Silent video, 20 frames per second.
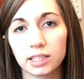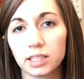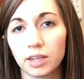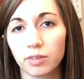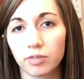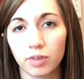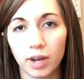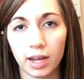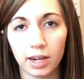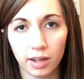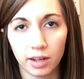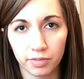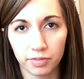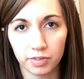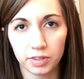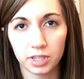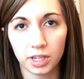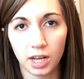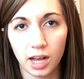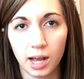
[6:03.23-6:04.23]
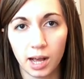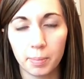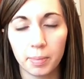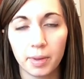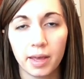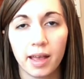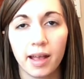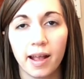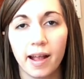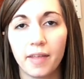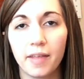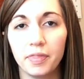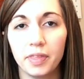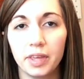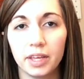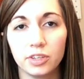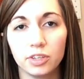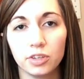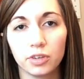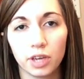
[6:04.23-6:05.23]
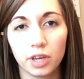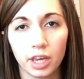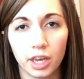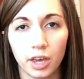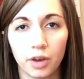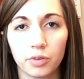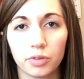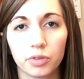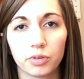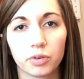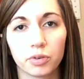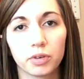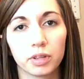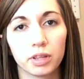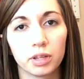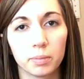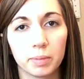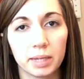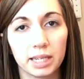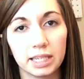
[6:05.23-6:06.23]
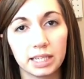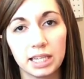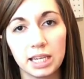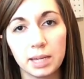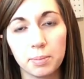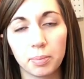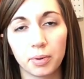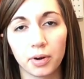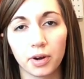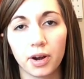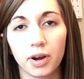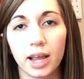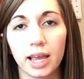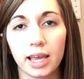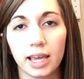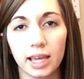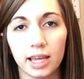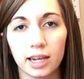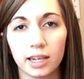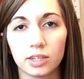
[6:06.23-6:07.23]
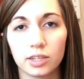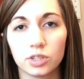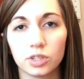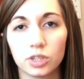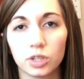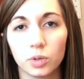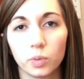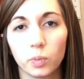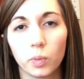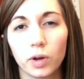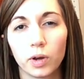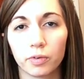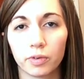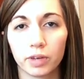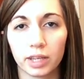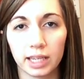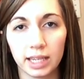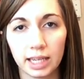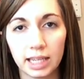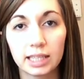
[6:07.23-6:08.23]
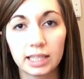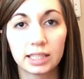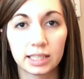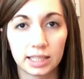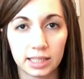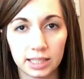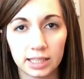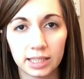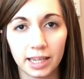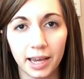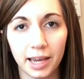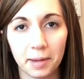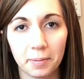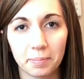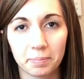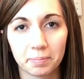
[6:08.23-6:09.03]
stuff right off the top, and then you can go through a little bit deeper and get into what really needs to stay.